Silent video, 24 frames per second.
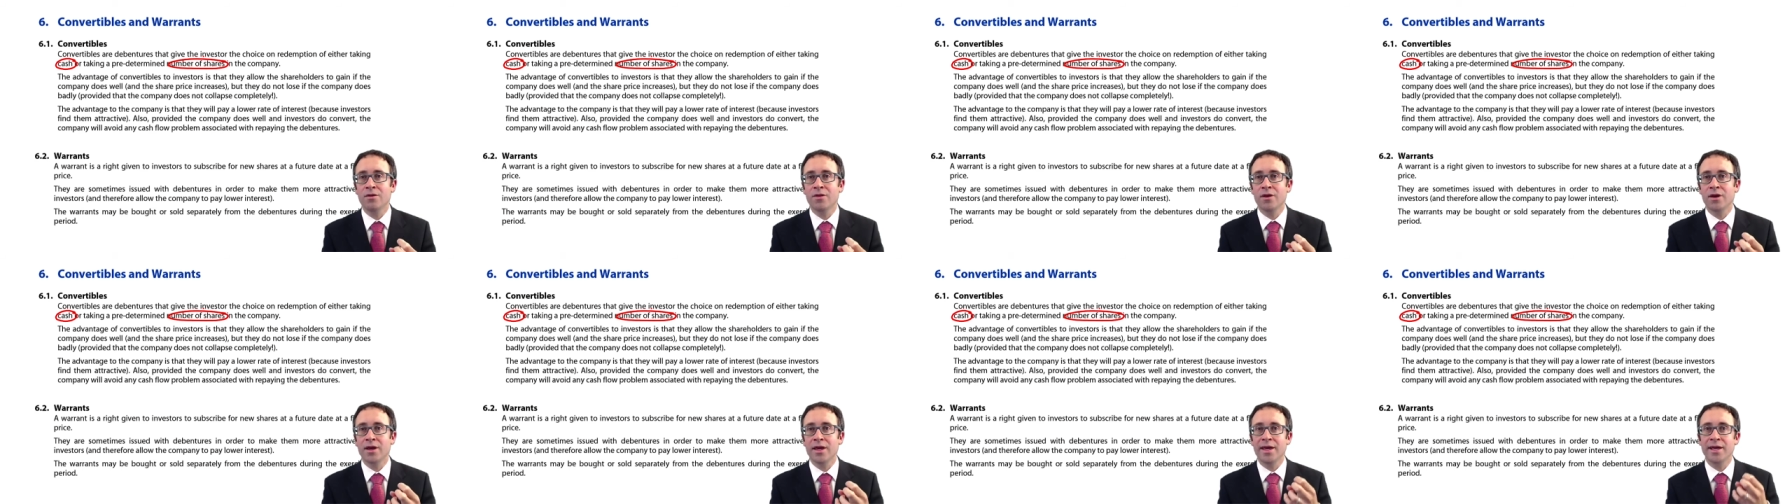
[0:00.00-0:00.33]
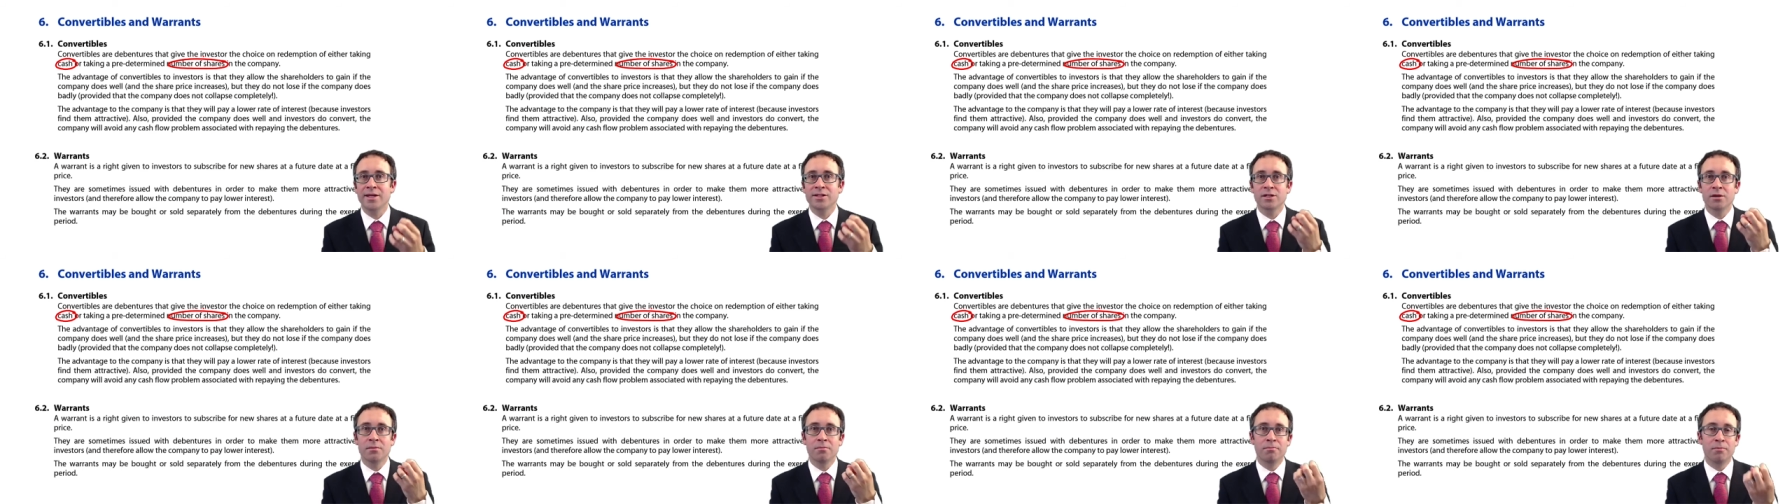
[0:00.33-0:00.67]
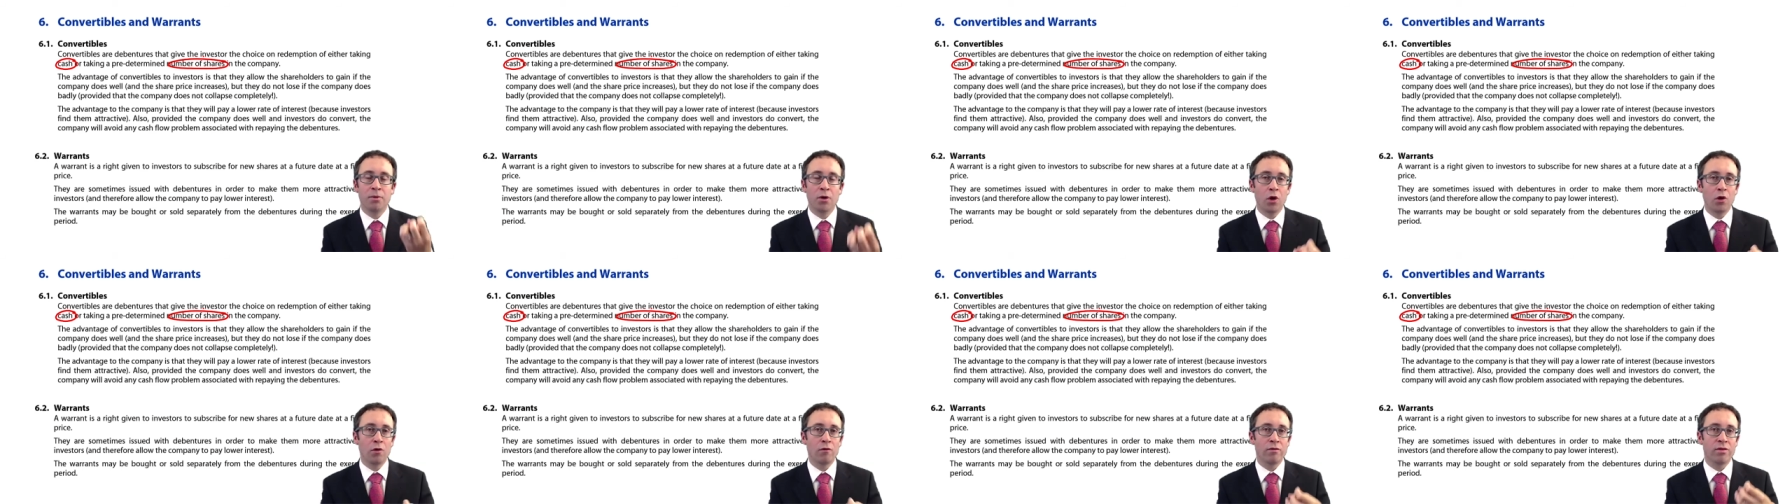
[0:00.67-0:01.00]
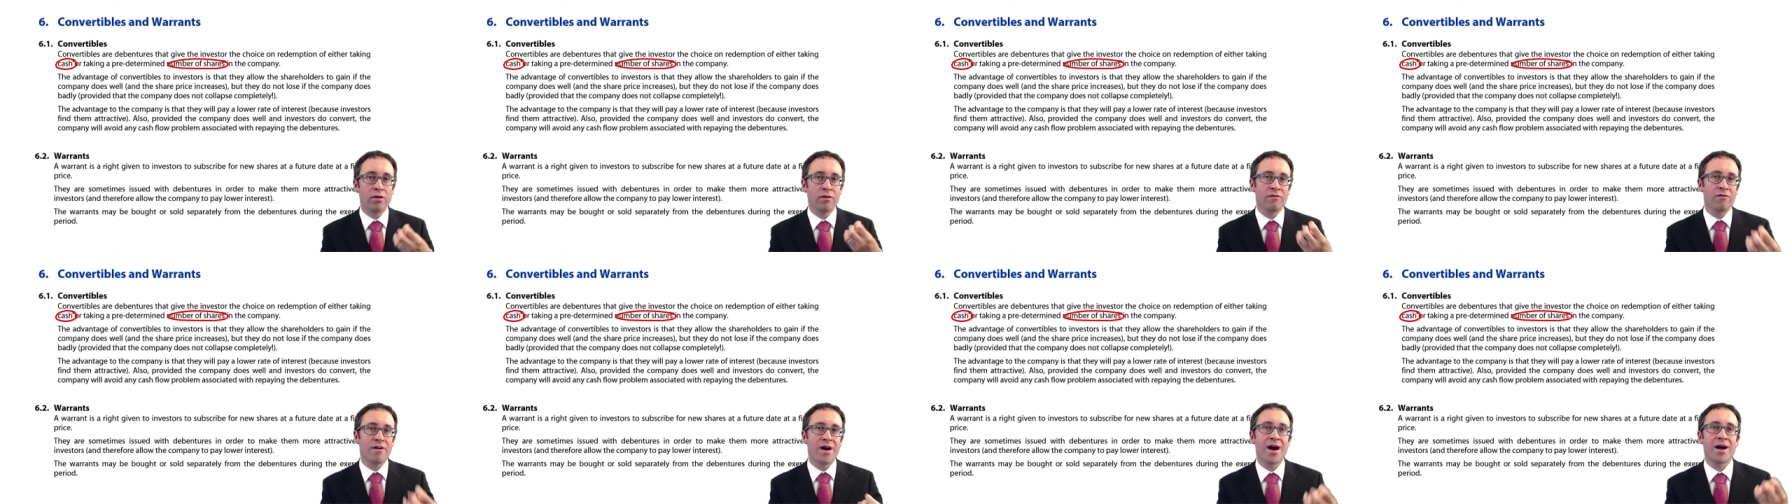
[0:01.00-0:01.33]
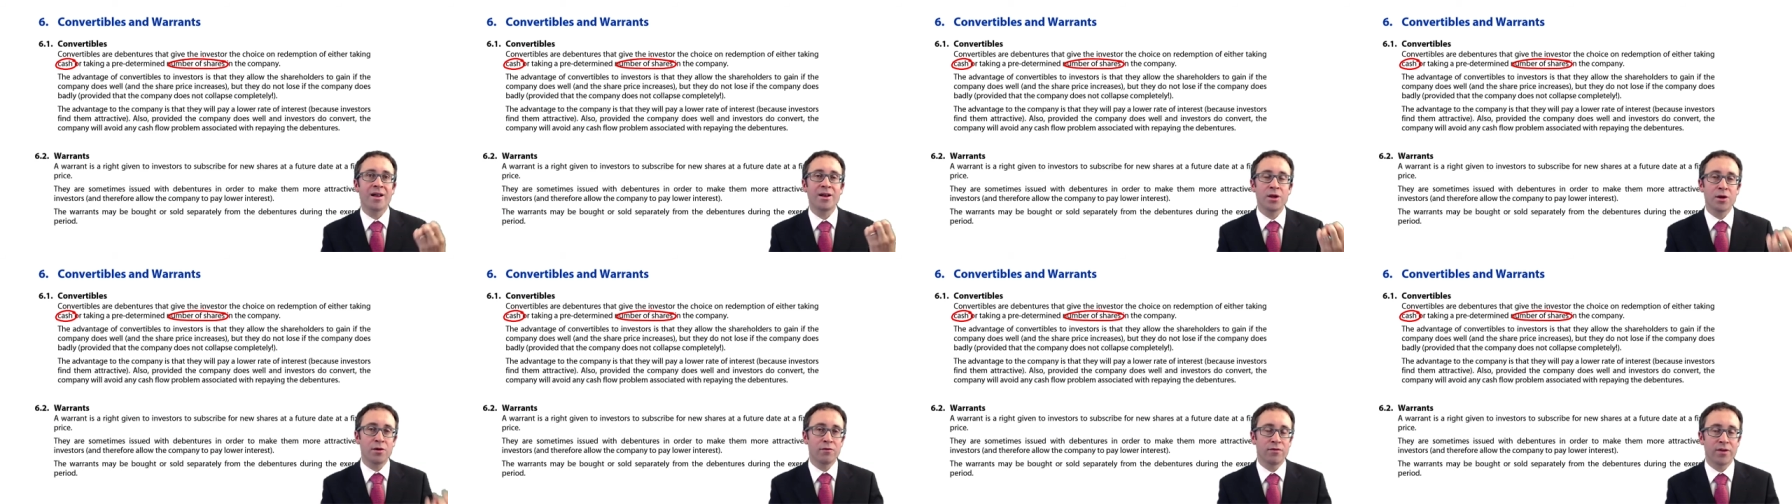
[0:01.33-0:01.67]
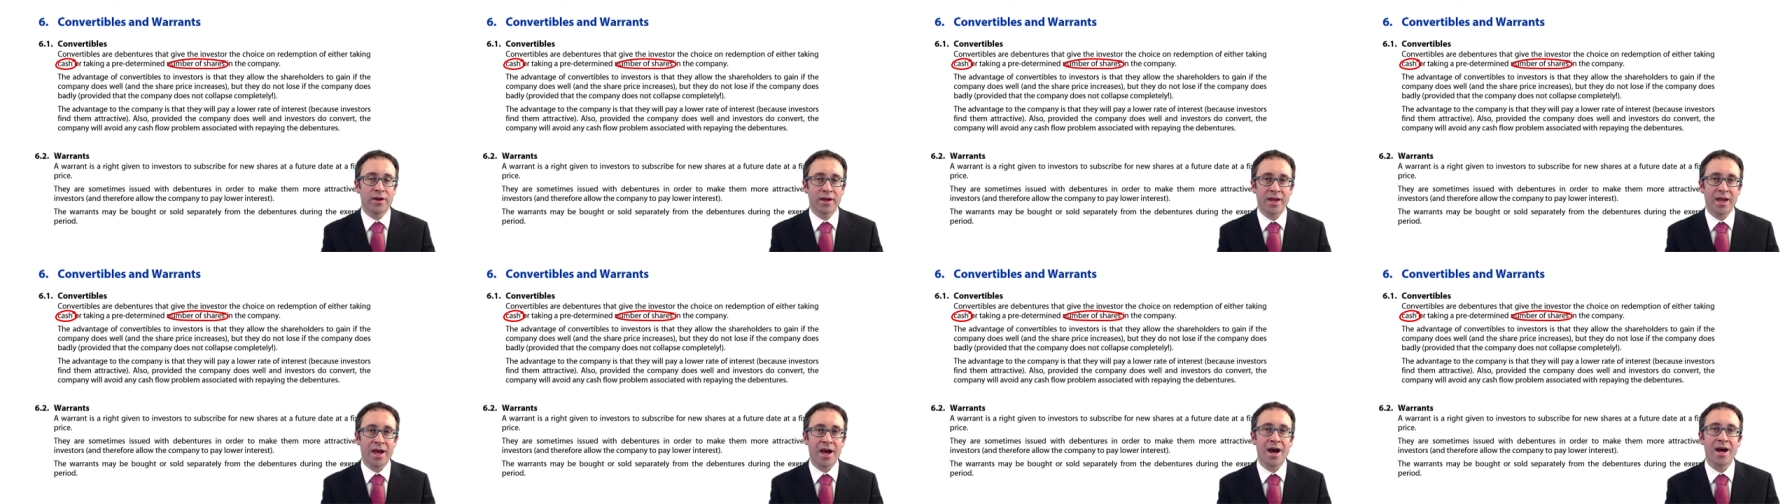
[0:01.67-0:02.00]
that is above the value of
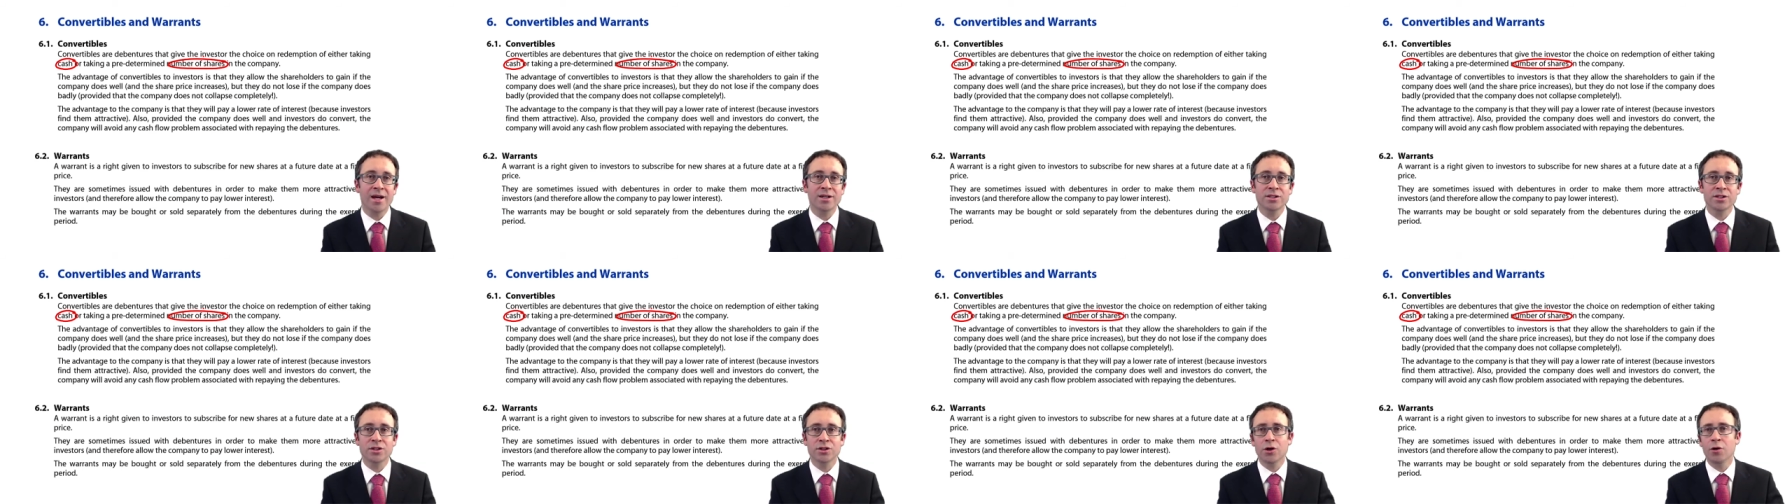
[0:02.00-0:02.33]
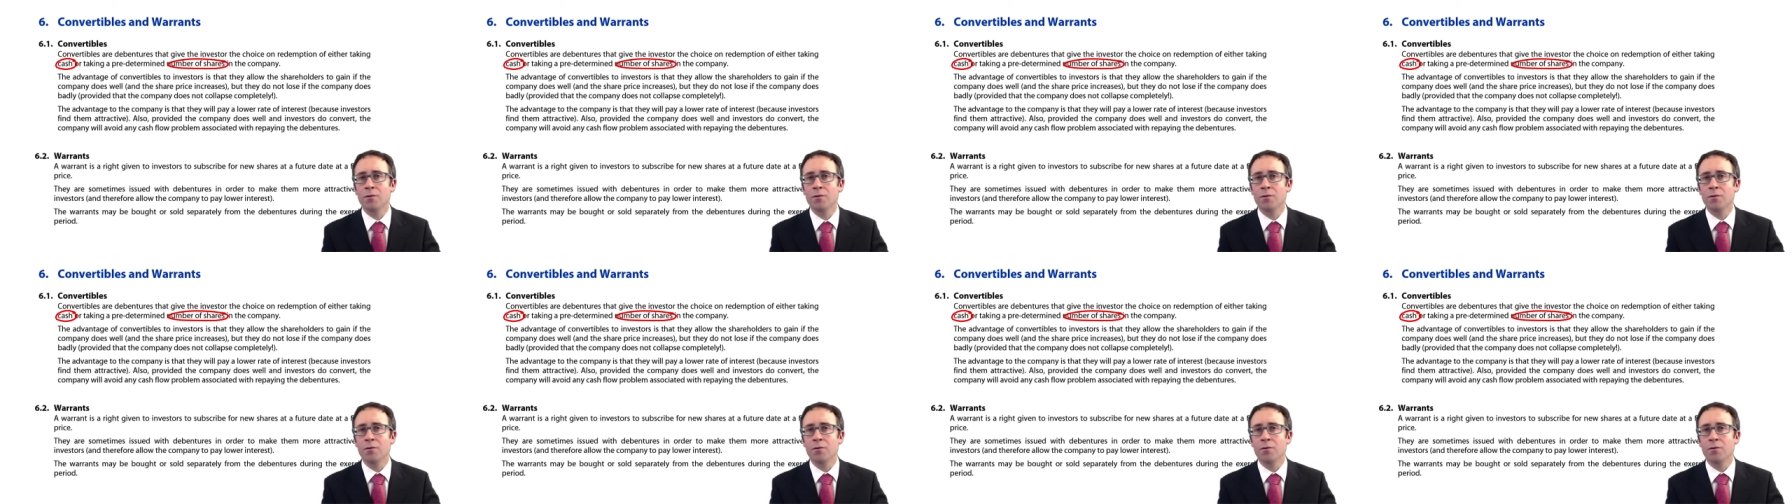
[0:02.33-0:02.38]
the cash,